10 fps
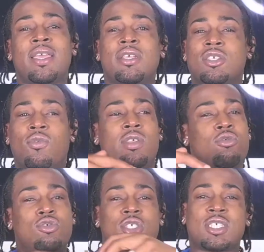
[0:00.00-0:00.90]
So when you
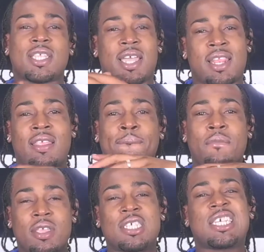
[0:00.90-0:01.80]
stun,
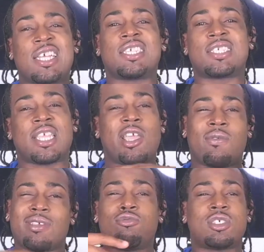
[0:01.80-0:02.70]
just understand
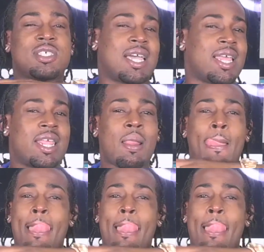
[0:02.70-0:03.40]
when you shining,